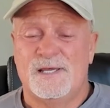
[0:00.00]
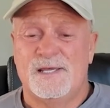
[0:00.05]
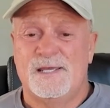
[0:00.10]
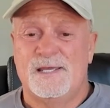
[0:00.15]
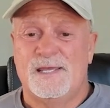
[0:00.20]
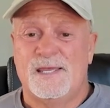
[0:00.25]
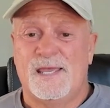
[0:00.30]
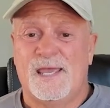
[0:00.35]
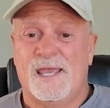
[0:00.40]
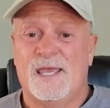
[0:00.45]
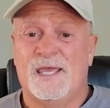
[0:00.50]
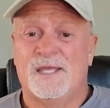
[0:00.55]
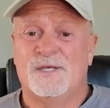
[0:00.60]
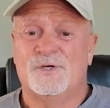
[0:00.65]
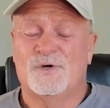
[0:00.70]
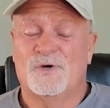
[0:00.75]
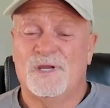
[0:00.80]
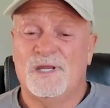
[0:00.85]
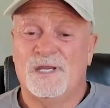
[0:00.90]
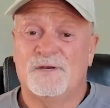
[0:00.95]
and you're
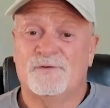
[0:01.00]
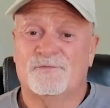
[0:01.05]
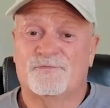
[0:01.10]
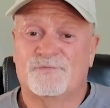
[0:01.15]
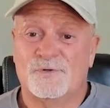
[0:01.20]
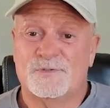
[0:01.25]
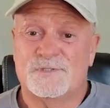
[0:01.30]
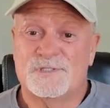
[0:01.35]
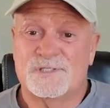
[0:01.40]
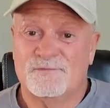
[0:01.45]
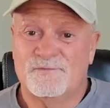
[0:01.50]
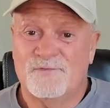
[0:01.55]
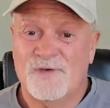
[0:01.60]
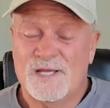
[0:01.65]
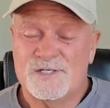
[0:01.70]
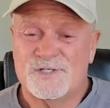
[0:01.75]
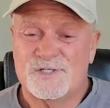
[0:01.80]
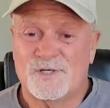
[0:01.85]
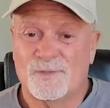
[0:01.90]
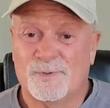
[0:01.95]
eating fruits and
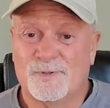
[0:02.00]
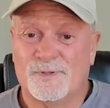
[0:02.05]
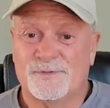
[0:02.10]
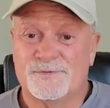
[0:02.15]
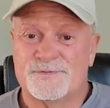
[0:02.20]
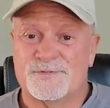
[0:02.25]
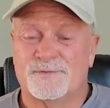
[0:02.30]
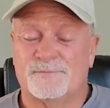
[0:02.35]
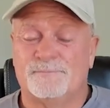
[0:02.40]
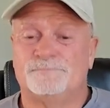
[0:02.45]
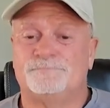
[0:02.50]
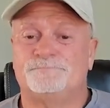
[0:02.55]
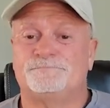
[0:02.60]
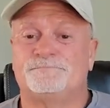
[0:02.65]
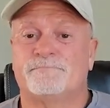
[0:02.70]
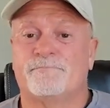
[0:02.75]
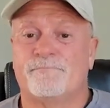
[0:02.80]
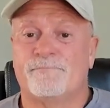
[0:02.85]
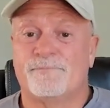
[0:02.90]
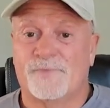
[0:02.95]
vegetables,
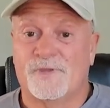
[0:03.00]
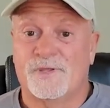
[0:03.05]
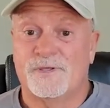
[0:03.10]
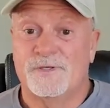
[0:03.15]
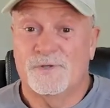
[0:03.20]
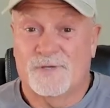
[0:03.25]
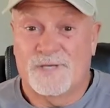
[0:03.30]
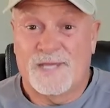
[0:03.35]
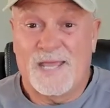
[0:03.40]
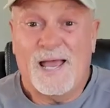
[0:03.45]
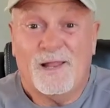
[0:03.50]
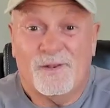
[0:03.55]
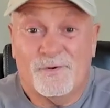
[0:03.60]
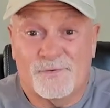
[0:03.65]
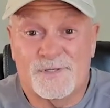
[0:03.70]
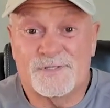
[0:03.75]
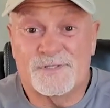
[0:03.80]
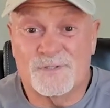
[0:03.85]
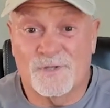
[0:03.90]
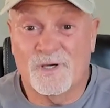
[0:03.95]
your
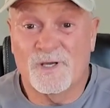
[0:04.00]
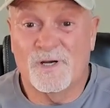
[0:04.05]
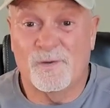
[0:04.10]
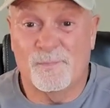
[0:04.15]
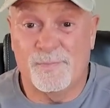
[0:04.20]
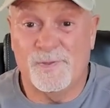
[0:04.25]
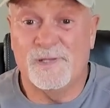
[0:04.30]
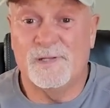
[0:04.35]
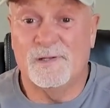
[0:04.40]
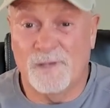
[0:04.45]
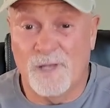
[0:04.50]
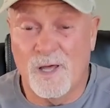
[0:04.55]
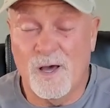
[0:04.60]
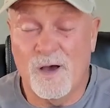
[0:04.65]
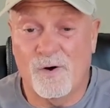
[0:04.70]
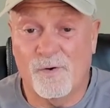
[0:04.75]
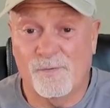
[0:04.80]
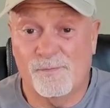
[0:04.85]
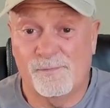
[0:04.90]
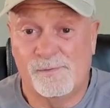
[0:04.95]
calories are going to be
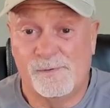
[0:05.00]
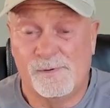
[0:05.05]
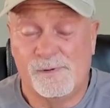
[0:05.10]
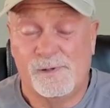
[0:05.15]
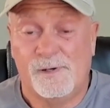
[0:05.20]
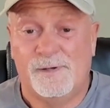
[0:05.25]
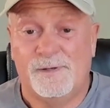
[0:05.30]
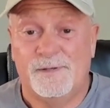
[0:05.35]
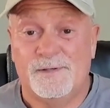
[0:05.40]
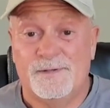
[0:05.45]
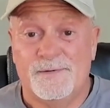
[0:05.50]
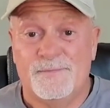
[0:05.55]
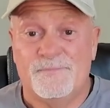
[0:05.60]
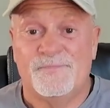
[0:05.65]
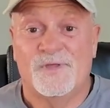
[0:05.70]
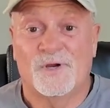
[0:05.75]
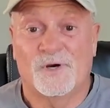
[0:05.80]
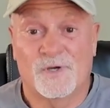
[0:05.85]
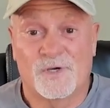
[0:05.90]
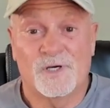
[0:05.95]
low.
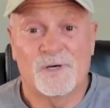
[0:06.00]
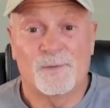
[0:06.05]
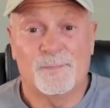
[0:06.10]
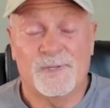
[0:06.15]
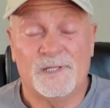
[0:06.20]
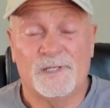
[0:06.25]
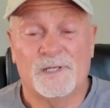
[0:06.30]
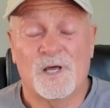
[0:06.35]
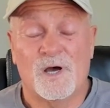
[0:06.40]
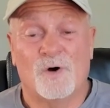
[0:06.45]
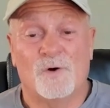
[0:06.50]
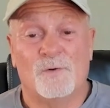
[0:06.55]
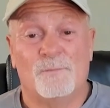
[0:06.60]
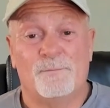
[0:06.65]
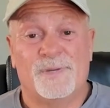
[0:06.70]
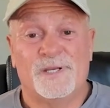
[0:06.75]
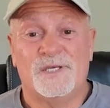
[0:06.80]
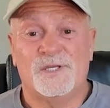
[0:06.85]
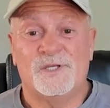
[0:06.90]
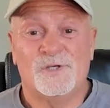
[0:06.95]
They're going to be low,
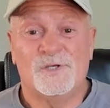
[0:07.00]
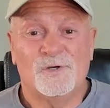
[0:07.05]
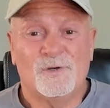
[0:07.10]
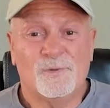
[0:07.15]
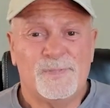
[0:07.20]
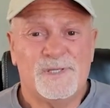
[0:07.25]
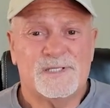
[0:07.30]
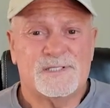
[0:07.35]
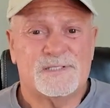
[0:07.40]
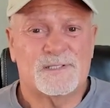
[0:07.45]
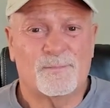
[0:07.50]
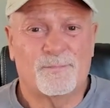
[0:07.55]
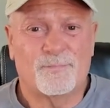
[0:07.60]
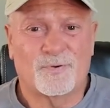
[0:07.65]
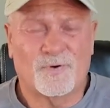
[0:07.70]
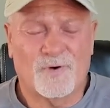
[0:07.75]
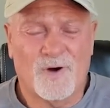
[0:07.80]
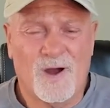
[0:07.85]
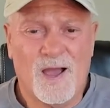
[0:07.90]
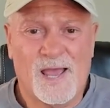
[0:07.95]
but you'll be
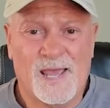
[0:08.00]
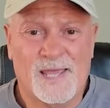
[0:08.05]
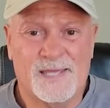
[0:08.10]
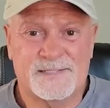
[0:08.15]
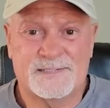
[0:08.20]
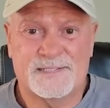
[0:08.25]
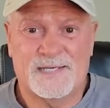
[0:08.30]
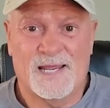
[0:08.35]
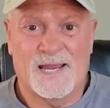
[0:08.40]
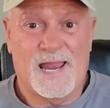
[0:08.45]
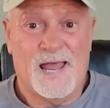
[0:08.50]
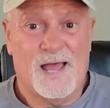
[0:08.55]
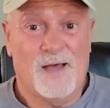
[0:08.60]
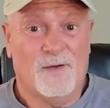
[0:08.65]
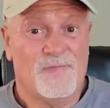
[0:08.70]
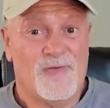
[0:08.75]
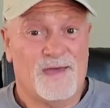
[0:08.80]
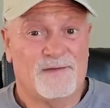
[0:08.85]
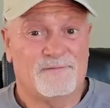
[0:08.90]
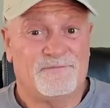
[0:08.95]
surprised at how
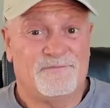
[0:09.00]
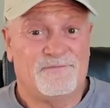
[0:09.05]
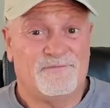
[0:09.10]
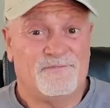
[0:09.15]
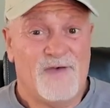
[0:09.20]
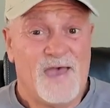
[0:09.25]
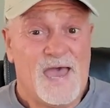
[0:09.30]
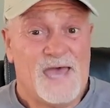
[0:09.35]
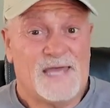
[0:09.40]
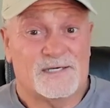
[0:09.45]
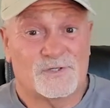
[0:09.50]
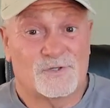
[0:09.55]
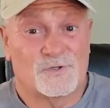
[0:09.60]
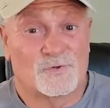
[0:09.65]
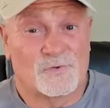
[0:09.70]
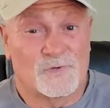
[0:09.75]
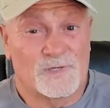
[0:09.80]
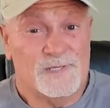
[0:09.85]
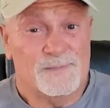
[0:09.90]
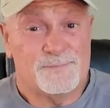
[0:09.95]
that fat
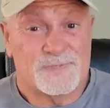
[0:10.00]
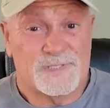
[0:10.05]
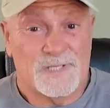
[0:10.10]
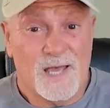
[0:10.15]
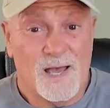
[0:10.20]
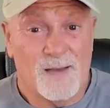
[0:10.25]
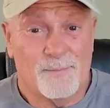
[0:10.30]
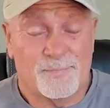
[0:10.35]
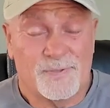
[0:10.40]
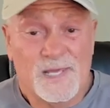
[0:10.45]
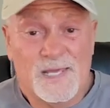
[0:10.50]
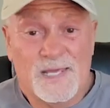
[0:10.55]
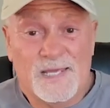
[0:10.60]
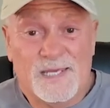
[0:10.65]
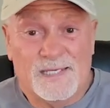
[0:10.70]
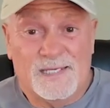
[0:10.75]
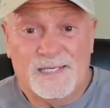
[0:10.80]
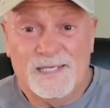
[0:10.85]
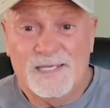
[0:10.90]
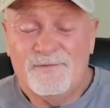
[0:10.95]
creeps up,
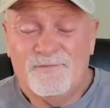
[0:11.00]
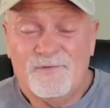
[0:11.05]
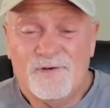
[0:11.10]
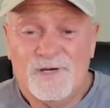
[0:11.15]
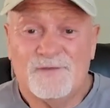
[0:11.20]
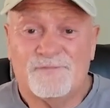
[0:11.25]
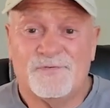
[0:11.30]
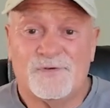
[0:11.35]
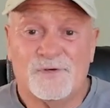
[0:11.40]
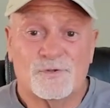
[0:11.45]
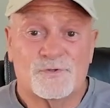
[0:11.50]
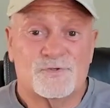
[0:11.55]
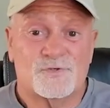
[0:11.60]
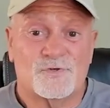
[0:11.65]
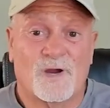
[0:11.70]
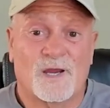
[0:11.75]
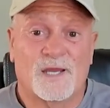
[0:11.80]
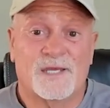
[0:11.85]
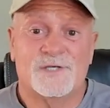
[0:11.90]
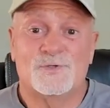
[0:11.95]
even if you're
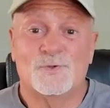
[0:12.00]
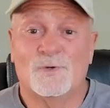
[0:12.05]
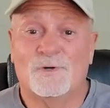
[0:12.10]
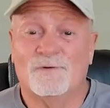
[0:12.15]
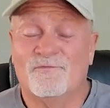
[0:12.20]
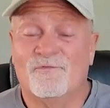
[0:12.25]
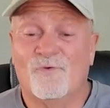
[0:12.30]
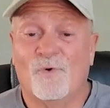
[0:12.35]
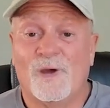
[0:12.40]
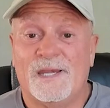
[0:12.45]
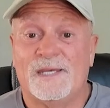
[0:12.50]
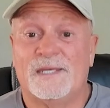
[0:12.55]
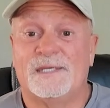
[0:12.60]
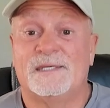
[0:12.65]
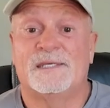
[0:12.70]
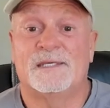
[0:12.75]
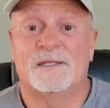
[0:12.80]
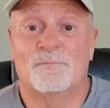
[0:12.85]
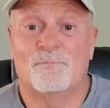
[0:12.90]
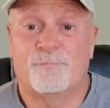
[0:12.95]
trying to avoid it
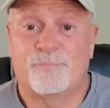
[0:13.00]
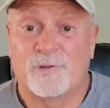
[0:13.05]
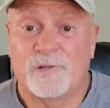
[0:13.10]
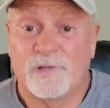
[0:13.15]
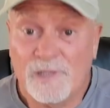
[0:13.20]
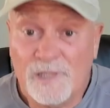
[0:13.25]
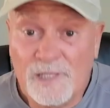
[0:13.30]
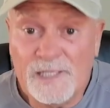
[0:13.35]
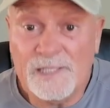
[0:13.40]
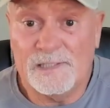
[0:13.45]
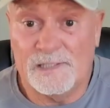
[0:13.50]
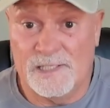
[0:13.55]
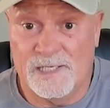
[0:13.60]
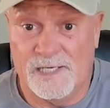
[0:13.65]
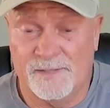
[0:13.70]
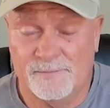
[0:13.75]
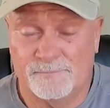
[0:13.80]
completely.